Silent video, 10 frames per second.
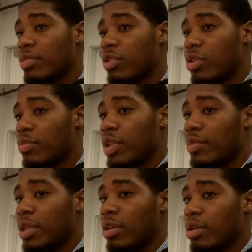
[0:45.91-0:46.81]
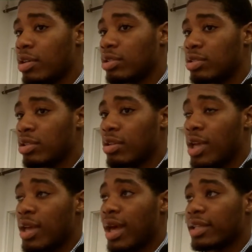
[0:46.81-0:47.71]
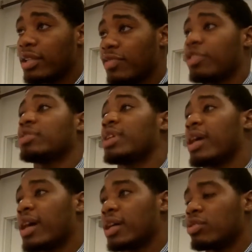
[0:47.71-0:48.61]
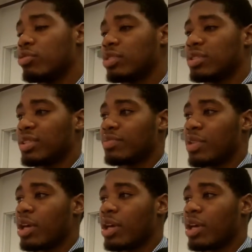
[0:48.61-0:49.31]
People are going to play me harder. So I think the first thing I had to do is just